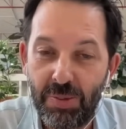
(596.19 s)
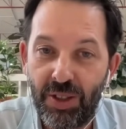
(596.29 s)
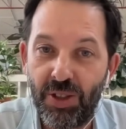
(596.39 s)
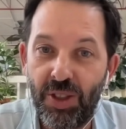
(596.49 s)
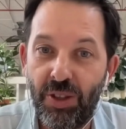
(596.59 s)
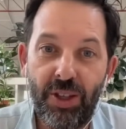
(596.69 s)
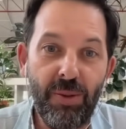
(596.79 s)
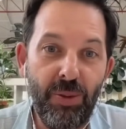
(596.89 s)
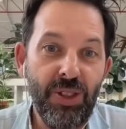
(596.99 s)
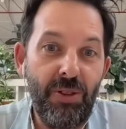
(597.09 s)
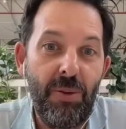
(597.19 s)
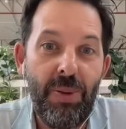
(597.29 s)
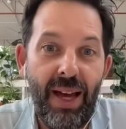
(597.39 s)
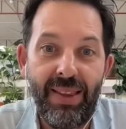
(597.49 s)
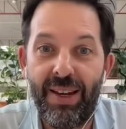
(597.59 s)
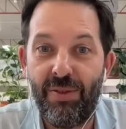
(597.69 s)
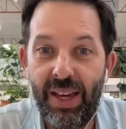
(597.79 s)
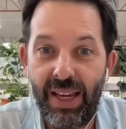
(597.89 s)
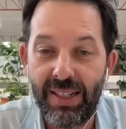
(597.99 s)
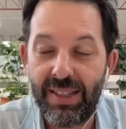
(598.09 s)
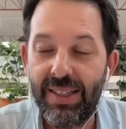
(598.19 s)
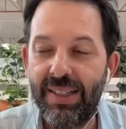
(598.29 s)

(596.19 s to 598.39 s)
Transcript: because although the book's not about that event,